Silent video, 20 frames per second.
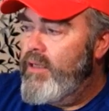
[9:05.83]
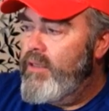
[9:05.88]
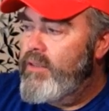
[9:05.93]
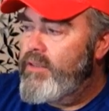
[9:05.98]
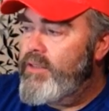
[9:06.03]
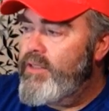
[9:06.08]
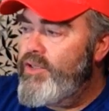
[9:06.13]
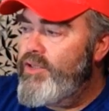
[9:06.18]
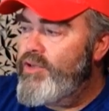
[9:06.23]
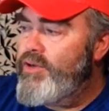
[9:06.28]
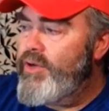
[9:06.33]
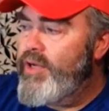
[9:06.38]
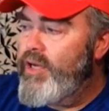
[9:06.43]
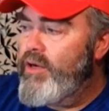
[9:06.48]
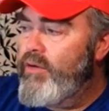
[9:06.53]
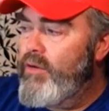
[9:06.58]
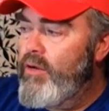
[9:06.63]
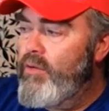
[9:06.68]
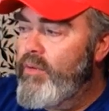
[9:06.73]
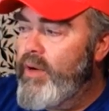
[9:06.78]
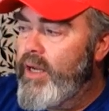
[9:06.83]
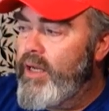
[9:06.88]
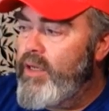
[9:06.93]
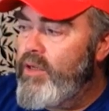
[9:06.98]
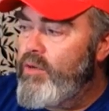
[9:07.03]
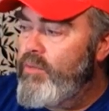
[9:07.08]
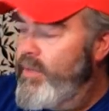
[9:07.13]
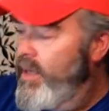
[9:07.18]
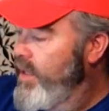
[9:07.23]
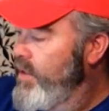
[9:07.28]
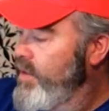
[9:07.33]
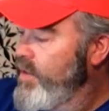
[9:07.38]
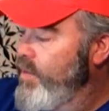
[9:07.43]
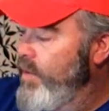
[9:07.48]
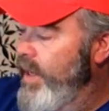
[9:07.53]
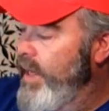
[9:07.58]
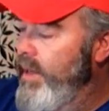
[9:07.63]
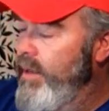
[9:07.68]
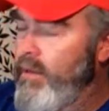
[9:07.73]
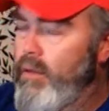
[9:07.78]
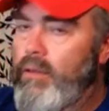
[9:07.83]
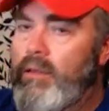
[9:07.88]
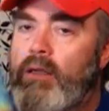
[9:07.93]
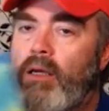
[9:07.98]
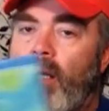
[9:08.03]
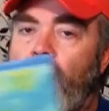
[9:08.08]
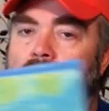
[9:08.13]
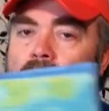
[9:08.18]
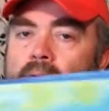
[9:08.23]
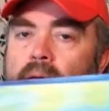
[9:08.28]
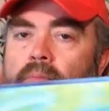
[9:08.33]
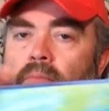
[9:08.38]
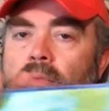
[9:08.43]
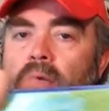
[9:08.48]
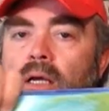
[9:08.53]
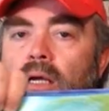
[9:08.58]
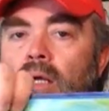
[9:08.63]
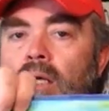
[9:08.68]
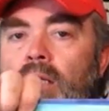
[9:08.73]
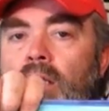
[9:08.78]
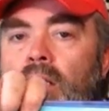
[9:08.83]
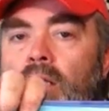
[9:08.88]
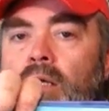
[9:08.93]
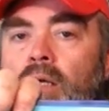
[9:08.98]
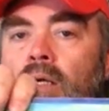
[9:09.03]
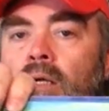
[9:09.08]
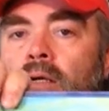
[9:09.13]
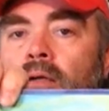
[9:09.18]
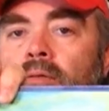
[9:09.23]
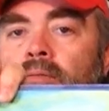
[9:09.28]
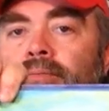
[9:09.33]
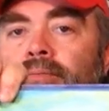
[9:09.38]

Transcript: "Since you're here already, you might as well come along."